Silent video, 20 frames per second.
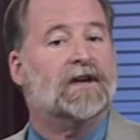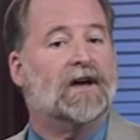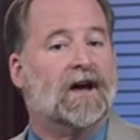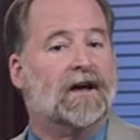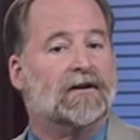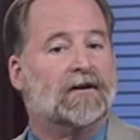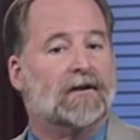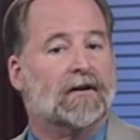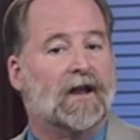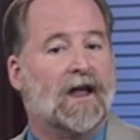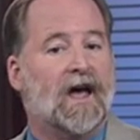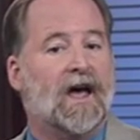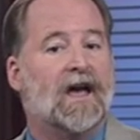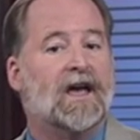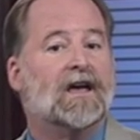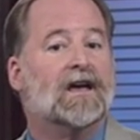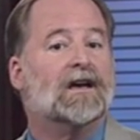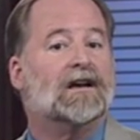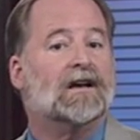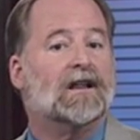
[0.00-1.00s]

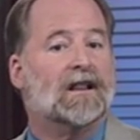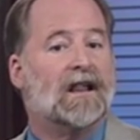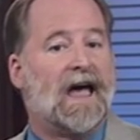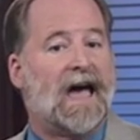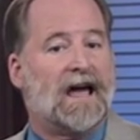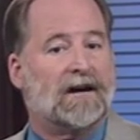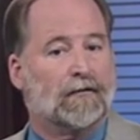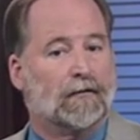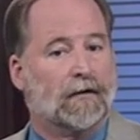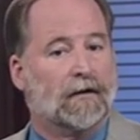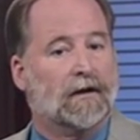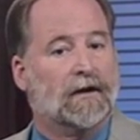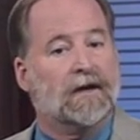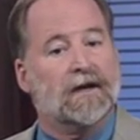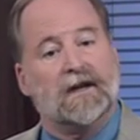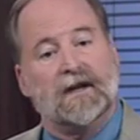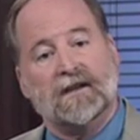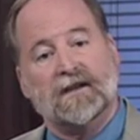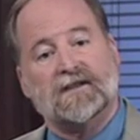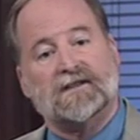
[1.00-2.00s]
underlying collateral,
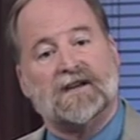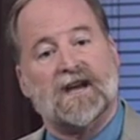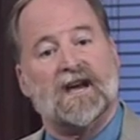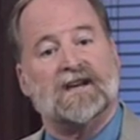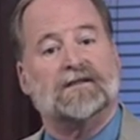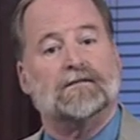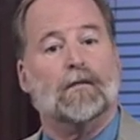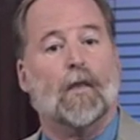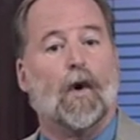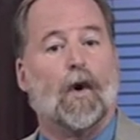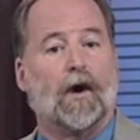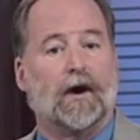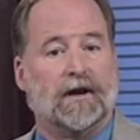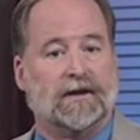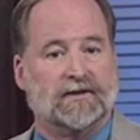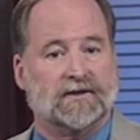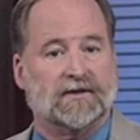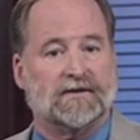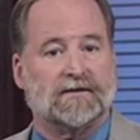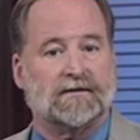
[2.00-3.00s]
in this case
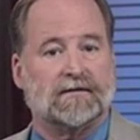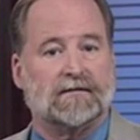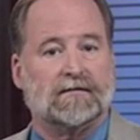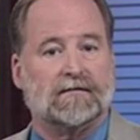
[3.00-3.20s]
mortgages.